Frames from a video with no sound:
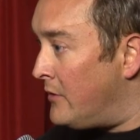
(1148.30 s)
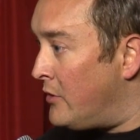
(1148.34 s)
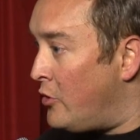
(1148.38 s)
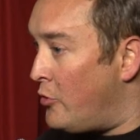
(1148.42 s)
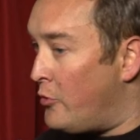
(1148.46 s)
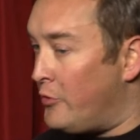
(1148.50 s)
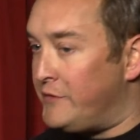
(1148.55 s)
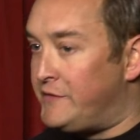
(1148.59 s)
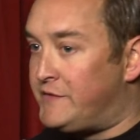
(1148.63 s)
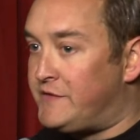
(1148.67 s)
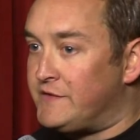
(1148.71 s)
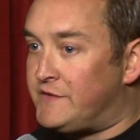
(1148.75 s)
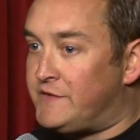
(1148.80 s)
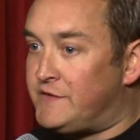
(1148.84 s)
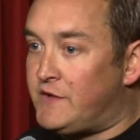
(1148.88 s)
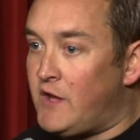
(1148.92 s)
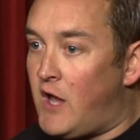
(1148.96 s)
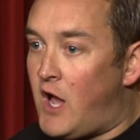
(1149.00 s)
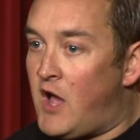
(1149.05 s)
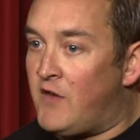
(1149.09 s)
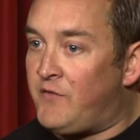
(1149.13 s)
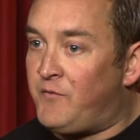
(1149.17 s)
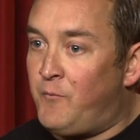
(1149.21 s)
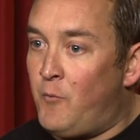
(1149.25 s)
who is a
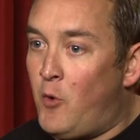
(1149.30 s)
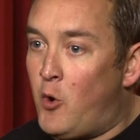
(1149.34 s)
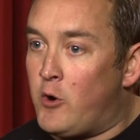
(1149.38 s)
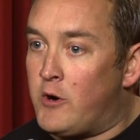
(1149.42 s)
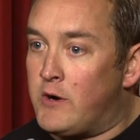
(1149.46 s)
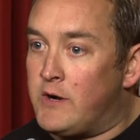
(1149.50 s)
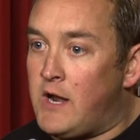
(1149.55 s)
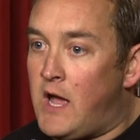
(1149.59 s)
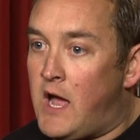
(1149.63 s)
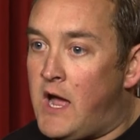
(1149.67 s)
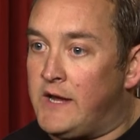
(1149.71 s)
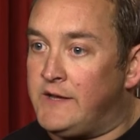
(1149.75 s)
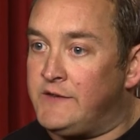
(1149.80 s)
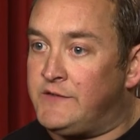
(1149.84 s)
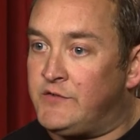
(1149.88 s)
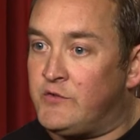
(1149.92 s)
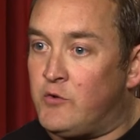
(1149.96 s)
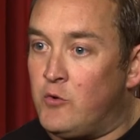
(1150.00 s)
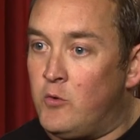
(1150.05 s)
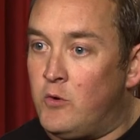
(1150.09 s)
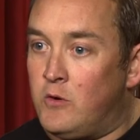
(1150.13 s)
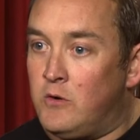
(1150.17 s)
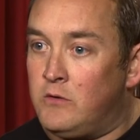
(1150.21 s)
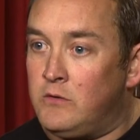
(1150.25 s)
sophomore in high
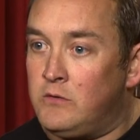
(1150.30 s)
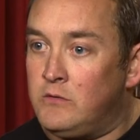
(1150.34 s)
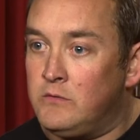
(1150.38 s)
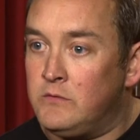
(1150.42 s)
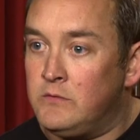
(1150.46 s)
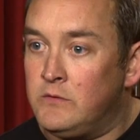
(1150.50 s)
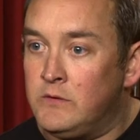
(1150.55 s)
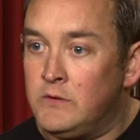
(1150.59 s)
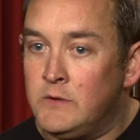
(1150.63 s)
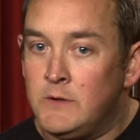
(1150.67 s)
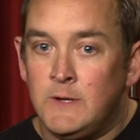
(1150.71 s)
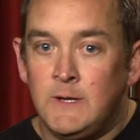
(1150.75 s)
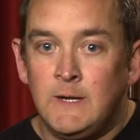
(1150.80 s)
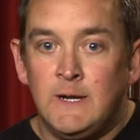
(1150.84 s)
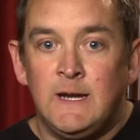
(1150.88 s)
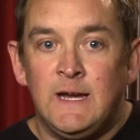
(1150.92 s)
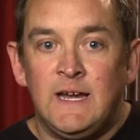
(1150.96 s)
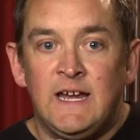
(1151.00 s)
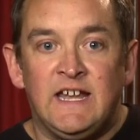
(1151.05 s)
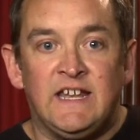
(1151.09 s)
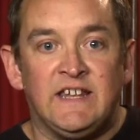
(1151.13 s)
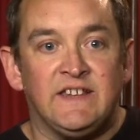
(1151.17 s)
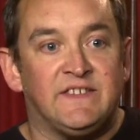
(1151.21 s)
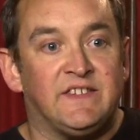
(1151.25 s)
school,
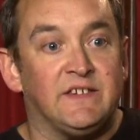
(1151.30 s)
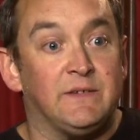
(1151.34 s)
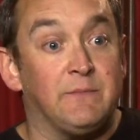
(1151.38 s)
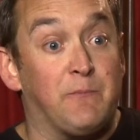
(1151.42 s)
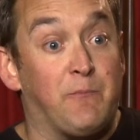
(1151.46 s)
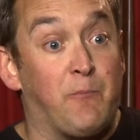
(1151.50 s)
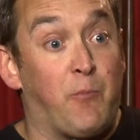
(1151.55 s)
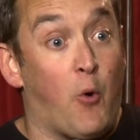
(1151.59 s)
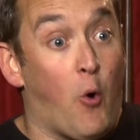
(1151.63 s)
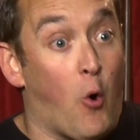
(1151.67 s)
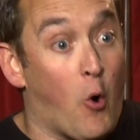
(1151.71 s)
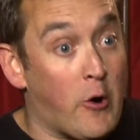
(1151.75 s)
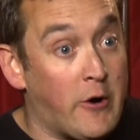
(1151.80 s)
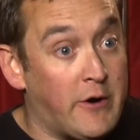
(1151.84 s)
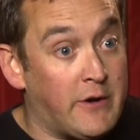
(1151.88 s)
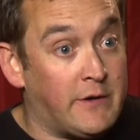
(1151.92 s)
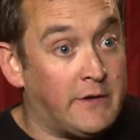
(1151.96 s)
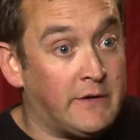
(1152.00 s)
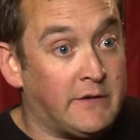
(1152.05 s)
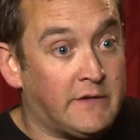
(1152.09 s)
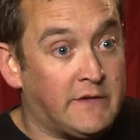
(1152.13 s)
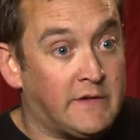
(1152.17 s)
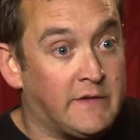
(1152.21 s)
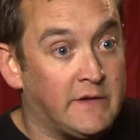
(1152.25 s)
it is
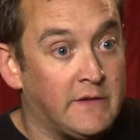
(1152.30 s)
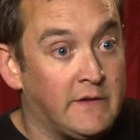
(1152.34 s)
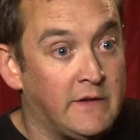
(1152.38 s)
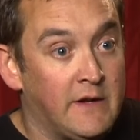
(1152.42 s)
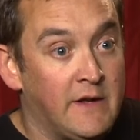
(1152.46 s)
important